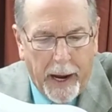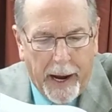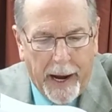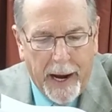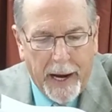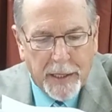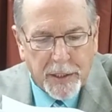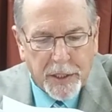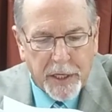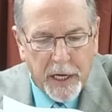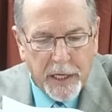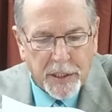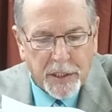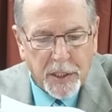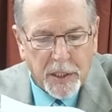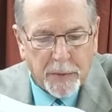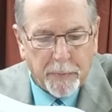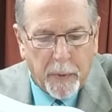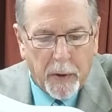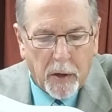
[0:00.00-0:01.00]
And says,
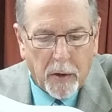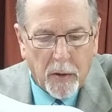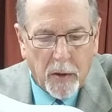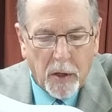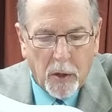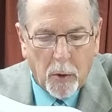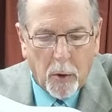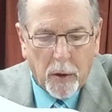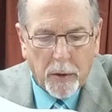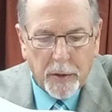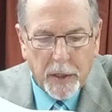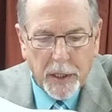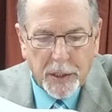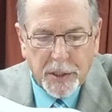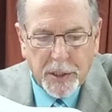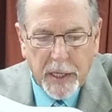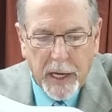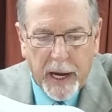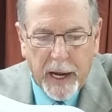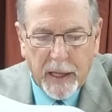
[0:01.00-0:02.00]
The Spirit of the Lord
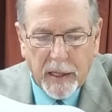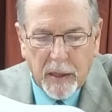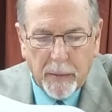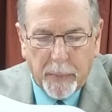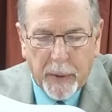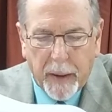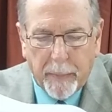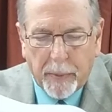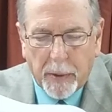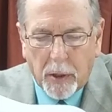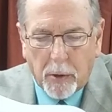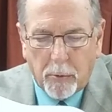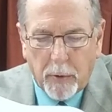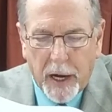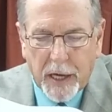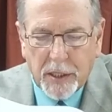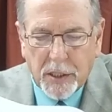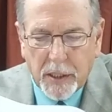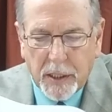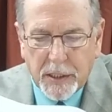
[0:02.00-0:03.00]
this day, the people are
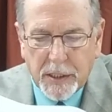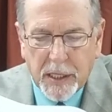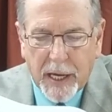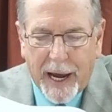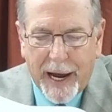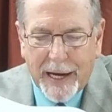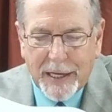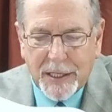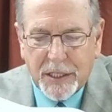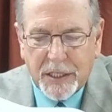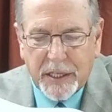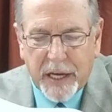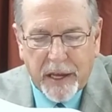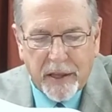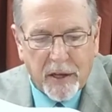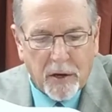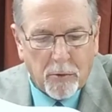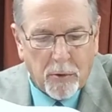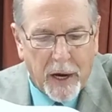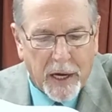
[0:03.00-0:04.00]
restless. I see
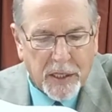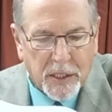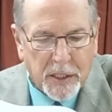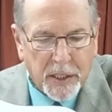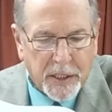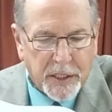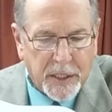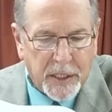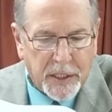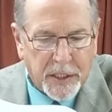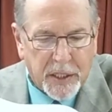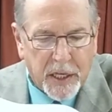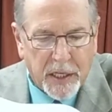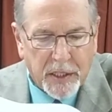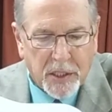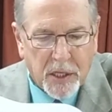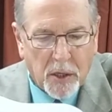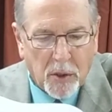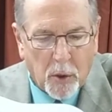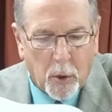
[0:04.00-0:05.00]
the restlessness,
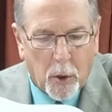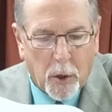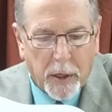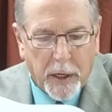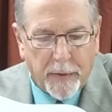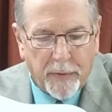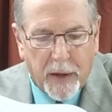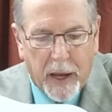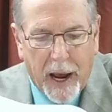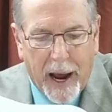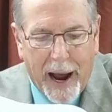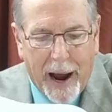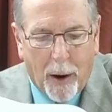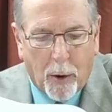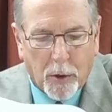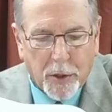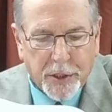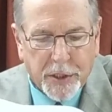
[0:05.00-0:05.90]
says the Lord, in the hour.